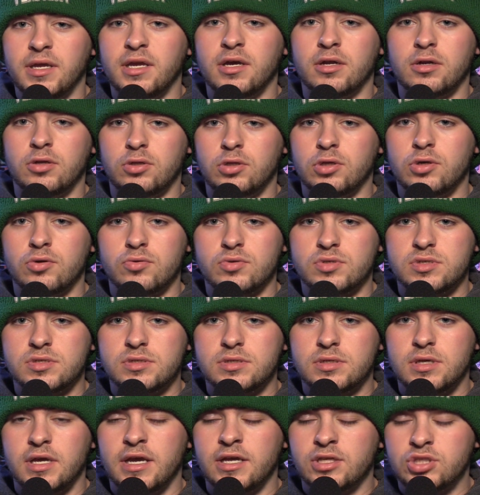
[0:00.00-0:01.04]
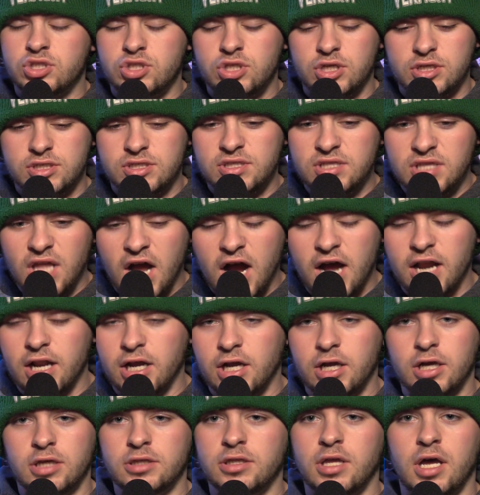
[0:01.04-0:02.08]
going to lose. It's just not a
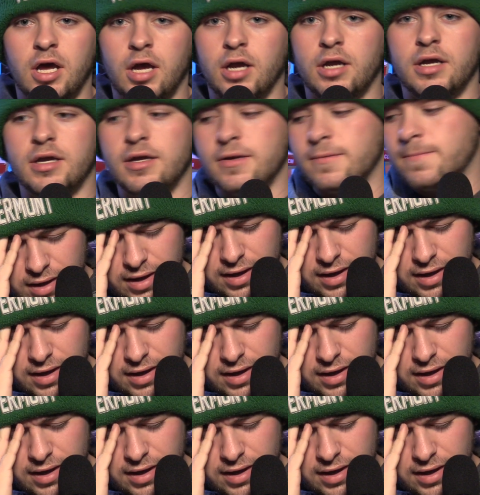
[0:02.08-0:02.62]
good look.